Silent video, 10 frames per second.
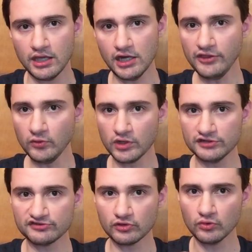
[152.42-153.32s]
In other
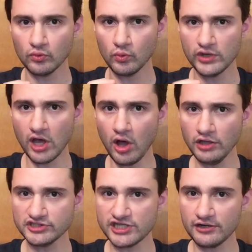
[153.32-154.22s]
words, we
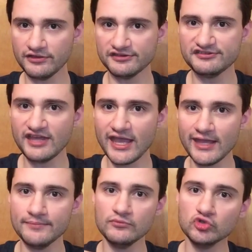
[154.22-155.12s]
all share the
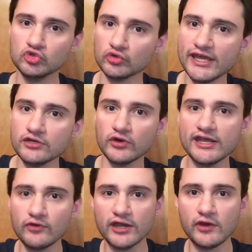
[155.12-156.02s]
same great,
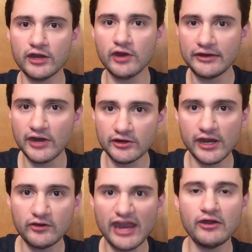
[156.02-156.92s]

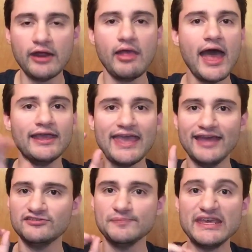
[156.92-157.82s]
I
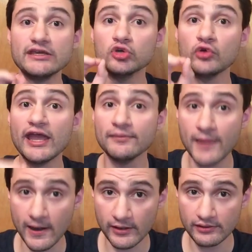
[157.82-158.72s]
can't speak,
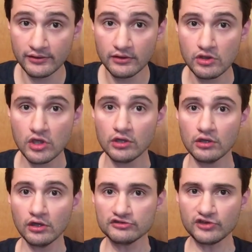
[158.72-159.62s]
grandparent.
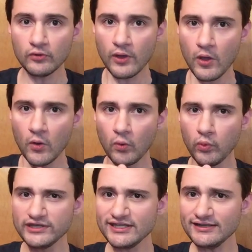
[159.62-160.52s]
So
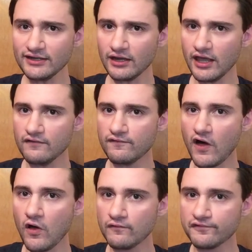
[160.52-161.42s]
we didn't
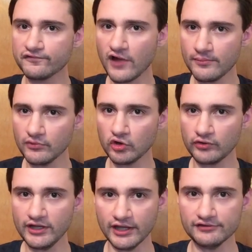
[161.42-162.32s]
evolve from
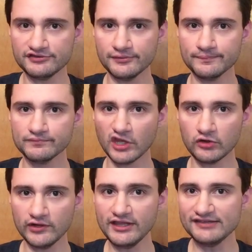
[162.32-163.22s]
gorillas.
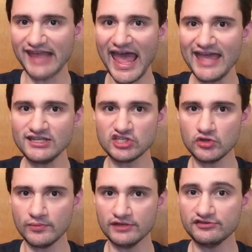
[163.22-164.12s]
Gorillas and
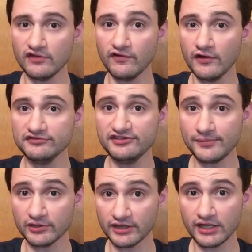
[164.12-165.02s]
humans evolved
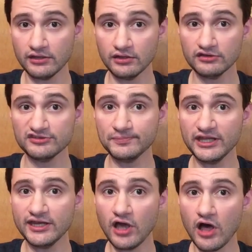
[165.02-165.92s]
separately,
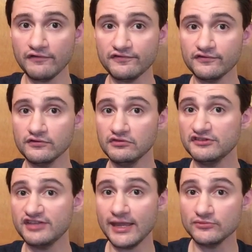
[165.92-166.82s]
splitting off
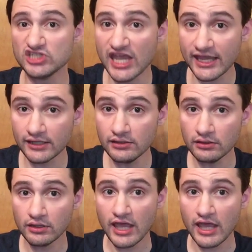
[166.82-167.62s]
the same chain,